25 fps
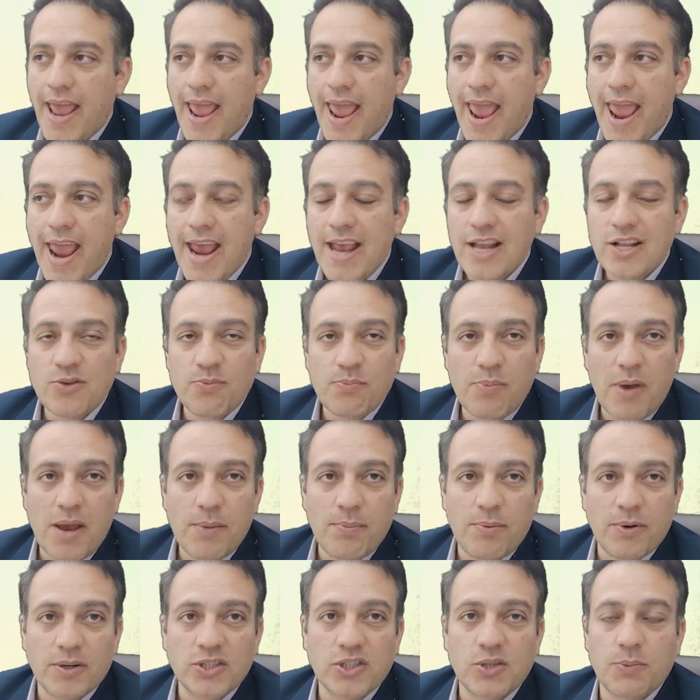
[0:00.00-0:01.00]
8
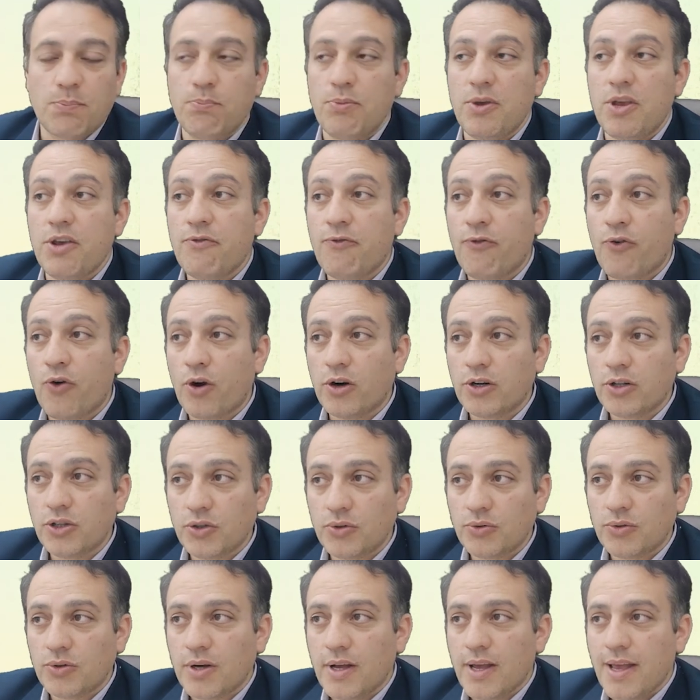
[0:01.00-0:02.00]
papers before
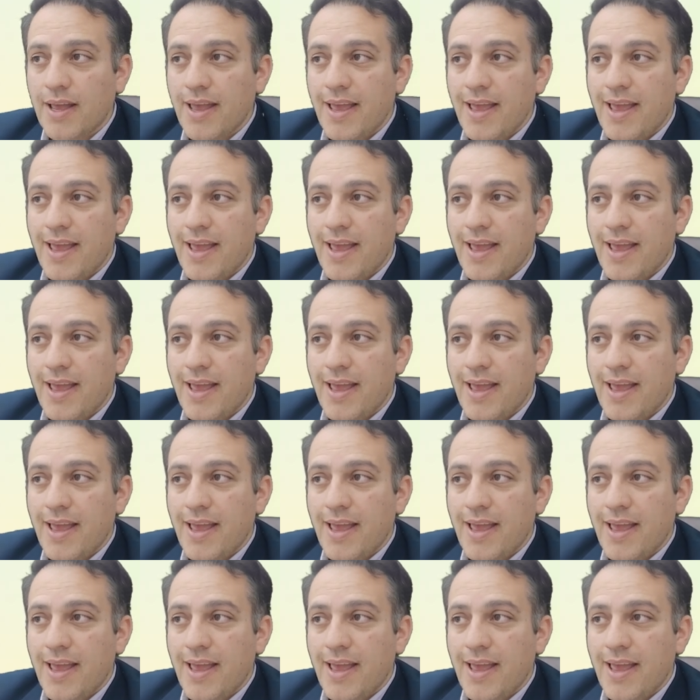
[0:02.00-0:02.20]
you